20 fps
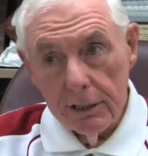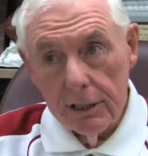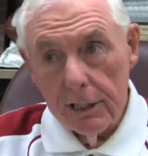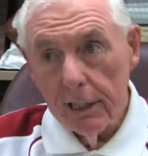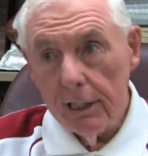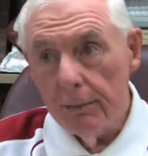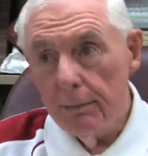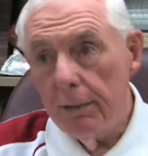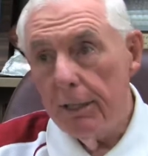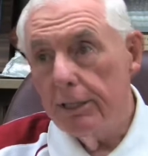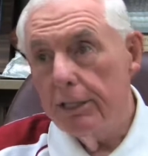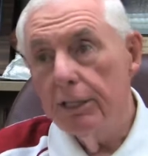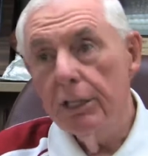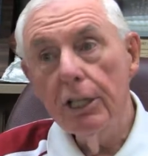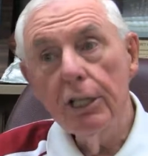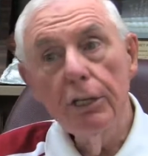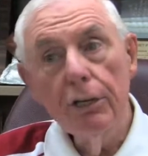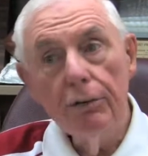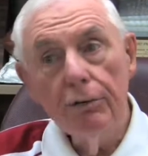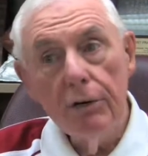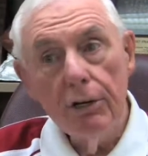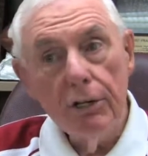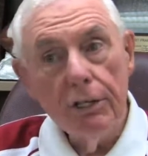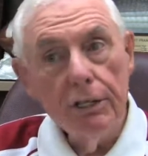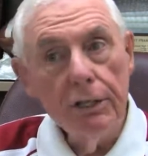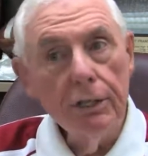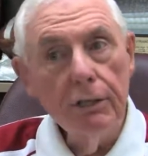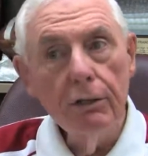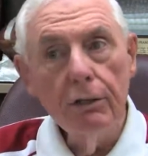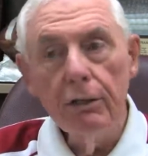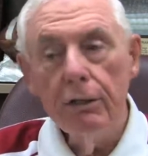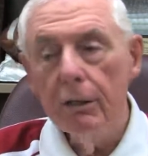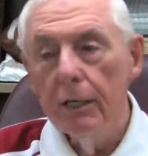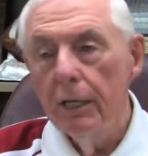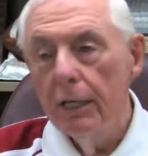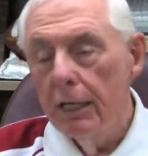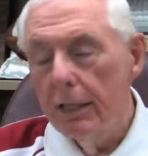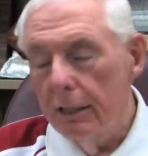think about City University or